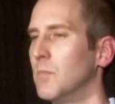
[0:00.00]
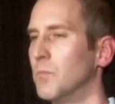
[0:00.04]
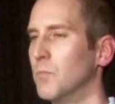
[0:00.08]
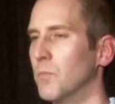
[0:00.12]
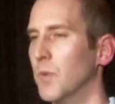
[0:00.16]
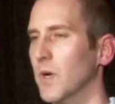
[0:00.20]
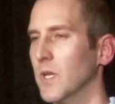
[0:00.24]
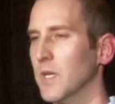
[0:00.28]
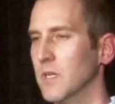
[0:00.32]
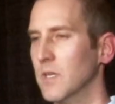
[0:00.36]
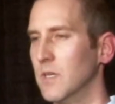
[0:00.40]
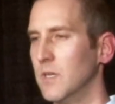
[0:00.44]

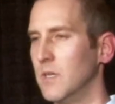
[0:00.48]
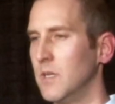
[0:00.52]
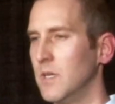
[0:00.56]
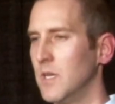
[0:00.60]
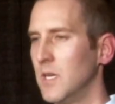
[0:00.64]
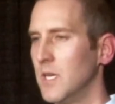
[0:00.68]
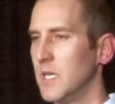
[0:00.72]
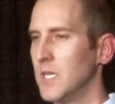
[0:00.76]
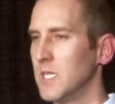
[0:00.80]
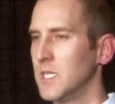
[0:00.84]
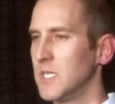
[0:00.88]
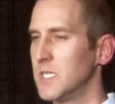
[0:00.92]
But
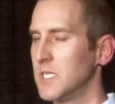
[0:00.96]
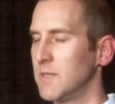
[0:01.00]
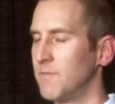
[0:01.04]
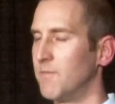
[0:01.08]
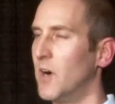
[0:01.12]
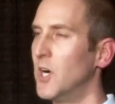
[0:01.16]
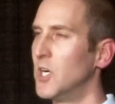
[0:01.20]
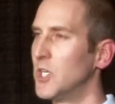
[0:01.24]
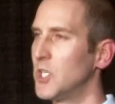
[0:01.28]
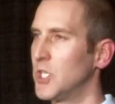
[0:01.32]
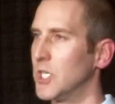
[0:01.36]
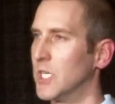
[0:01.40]

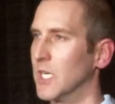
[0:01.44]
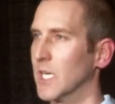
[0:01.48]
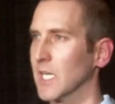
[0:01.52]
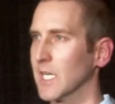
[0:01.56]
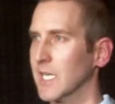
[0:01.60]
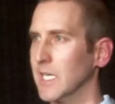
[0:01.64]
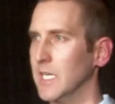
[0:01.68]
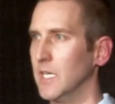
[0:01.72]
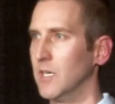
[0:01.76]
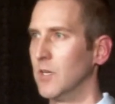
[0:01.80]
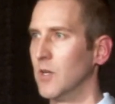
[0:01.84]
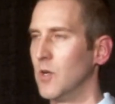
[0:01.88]

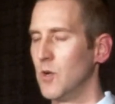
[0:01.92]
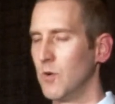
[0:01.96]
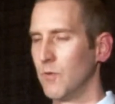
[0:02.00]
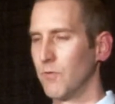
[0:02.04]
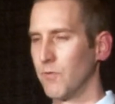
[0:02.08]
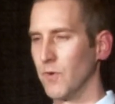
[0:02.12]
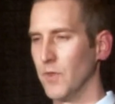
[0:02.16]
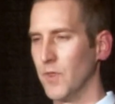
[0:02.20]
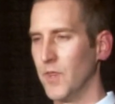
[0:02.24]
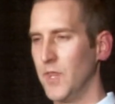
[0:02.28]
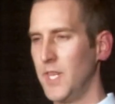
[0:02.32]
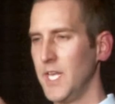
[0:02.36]
functionally,
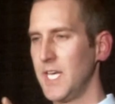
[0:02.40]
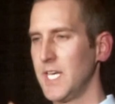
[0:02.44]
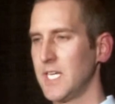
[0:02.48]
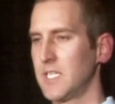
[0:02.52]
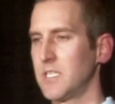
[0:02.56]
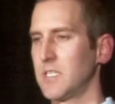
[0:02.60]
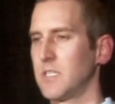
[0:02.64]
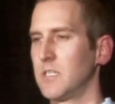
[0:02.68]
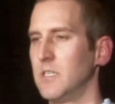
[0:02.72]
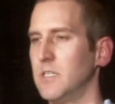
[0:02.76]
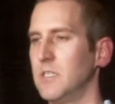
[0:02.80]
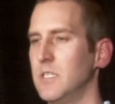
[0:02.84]
for
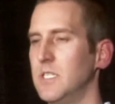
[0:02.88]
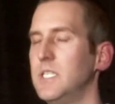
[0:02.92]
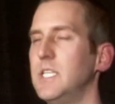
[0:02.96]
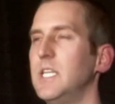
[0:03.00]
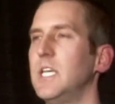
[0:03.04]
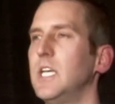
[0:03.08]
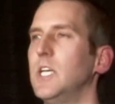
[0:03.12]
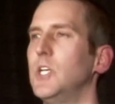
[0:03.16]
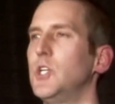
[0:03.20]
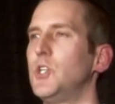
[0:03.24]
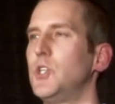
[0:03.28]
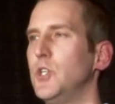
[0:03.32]
this
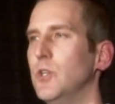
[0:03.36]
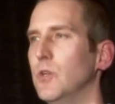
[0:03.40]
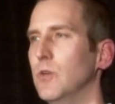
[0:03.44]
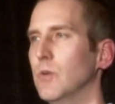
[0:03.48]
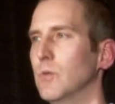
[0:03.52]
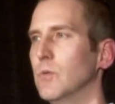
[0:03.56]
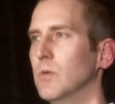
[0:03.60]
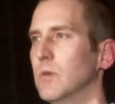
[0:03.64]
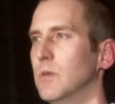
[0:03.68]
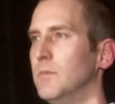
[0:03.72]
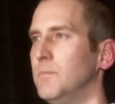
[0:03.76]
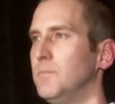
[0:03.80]

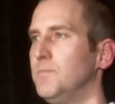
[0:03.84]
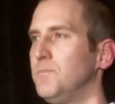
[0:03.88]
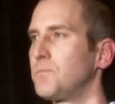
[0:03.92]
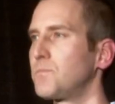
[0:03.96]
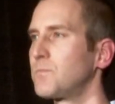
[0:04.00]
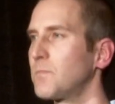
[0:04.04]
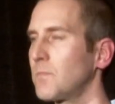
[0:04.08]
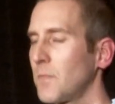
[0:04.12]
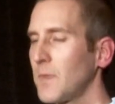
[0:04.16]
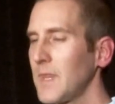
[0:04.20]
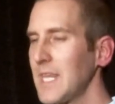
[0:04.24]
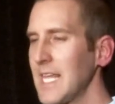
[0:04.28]
tissue,
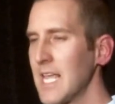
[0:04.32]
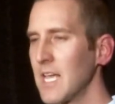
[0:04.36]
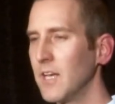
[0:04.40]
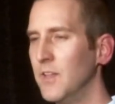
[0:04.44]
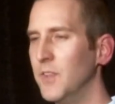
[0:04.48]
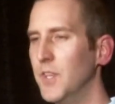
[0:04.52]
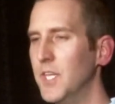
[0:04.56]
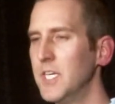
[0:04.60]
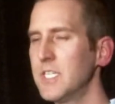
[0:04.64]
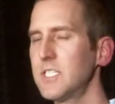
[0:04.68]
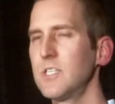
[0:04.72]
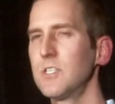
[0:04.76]

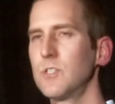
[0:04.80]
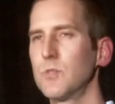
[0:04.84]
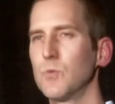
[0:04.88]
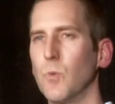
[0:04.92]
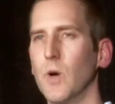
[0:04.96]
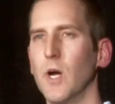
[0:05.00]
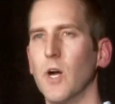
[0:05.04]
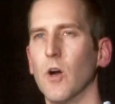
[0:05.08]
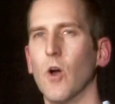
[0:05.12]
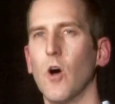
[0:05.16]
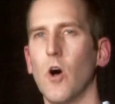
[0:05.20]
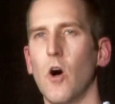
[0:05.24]
this is
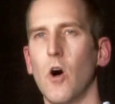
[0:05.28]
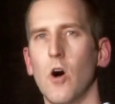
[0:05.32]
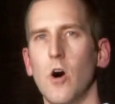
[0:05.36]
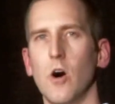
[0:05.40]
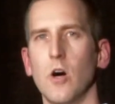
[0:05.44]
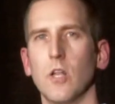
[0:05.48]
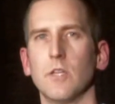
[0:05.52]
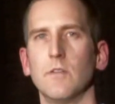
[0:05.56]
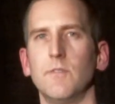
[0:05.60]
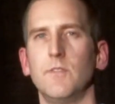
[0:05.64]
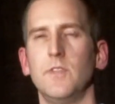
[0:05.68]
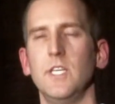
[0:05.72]
where
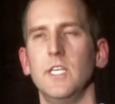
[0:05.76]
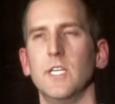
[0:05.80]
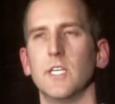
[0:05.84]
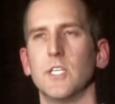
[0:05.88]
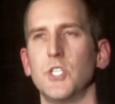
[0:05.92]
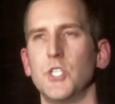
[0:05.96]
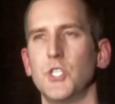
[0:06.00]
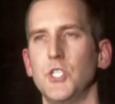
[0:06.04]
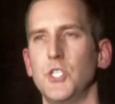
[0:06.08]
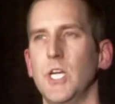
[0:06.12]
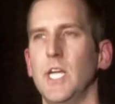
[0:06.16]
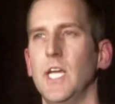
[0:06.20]
all of the
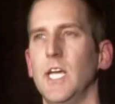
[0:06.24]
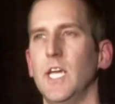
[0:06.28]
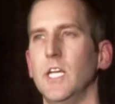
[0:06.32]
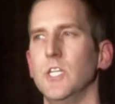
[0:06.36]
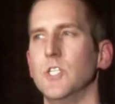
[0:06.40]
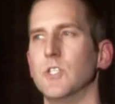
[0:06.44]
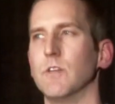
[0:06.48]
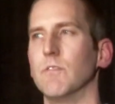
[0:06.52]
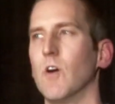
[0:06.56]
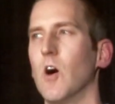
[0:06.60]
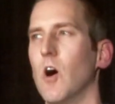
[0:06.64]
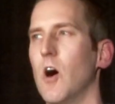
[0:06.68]

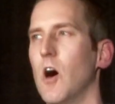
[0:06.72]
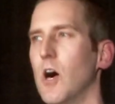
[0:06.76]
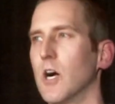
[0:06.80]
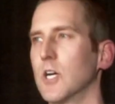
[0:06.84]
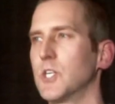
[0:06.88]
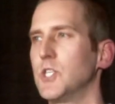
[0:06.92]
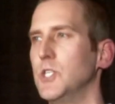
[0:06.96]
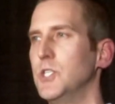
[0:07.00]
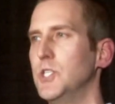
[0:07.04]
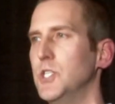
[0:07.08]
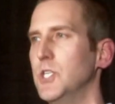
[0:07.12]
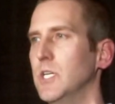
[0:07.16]
exchange of
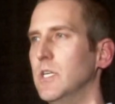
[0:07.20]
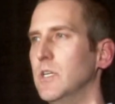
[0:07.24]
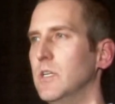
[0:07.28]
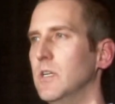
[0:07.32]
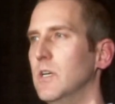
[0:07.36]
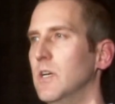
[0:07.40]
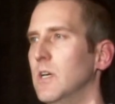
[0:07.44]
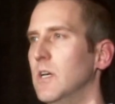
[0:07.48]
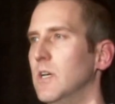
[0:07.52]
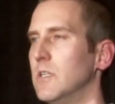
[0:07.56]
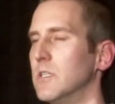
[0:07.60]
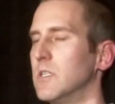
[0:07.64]
oxygen
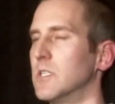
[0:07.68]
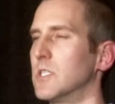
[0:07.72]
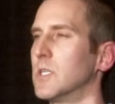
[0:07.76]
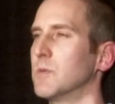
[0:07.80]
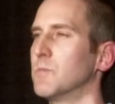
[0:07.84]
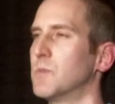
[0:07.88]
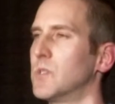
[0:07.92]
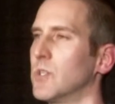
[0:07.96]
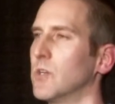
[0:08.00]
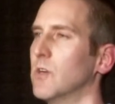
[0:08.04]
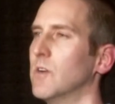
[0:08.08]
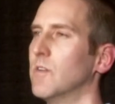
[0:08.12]
to
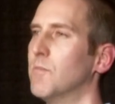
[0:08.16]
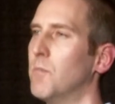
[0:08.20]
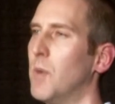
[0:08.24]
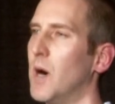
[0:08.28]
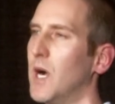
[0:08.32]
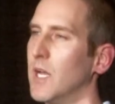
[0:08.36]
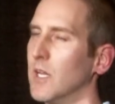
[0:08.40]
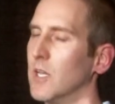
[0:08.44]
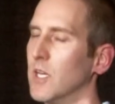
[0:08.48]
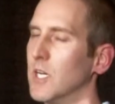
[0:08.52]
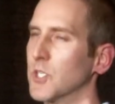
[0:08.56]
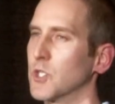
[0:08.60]
subserve
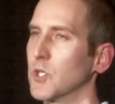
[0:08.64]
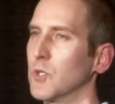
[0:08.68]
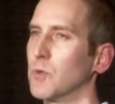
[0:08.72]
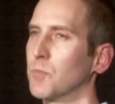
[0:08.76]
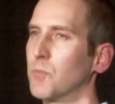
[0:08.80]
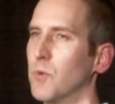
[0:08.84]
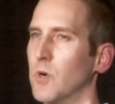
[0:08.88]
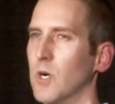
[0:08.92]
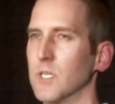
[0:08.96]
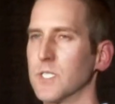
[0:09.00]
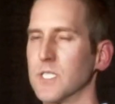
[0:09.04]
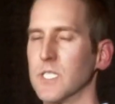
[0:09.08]
biological
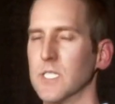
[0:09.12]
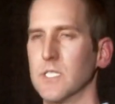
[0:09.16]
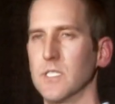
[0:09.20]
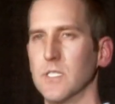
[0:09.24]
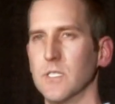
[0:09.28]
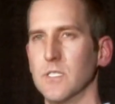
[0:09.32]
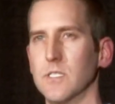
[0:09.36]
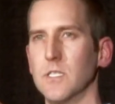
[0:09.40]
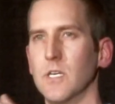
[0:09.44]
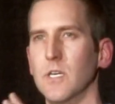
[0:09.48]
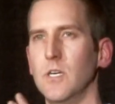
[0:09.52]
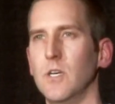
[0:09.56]

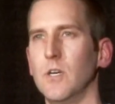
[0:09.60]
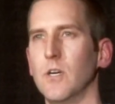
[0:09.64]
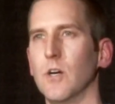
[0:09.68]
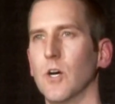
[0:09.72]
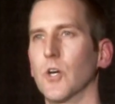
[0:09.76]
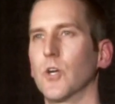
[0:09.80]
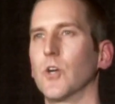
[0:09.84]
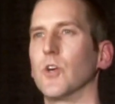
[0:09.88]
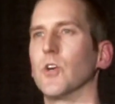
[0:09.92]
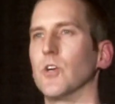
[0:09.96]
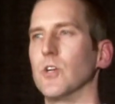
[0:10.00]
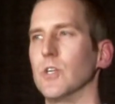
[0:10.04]
processes
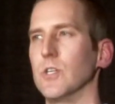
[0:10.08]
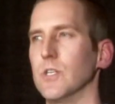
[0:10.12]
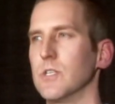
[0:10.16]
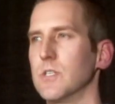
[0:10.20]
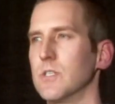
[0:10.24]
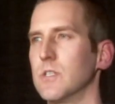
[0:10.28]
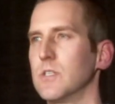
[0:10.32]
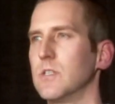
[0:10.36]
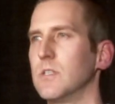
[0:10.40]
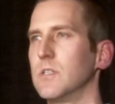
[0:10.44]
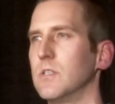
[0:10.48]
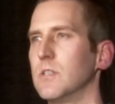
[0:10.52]

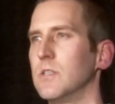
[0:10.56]
occurs.